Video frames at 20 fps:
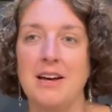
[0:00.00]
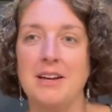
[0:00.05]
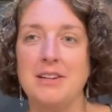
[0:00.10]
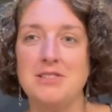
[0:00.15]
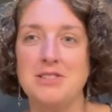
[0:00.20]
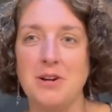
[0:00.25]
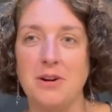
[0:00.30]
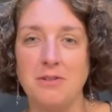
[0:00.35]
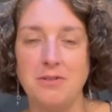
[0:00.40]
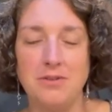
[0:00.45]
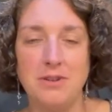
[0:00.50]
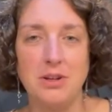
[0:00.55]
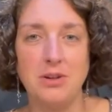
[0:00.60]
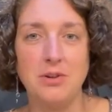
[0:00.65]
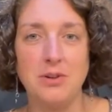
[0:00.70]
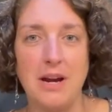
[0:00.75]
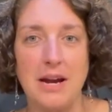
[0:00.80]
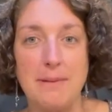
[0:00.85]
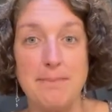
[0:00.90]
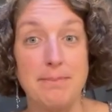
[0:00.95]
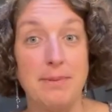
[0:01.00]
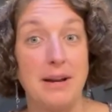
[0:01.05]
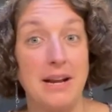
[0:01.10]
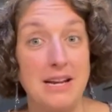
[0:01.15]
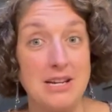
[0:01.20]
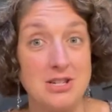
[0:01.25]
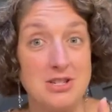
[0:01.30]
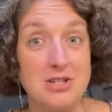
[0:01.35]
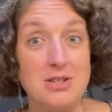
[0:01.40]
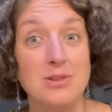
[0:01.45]
don't feel great, but I
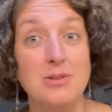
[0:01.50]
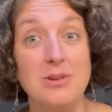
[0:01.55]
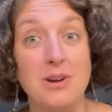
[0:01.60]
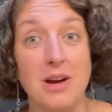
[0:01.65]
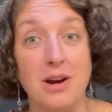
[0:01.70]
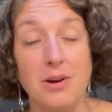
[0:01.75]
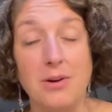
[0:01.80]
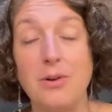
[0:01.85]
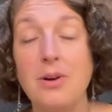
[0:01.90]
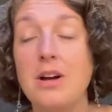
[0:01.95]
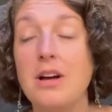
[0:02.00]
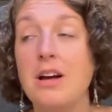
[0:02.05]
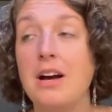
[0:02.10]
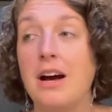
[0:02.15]
do know,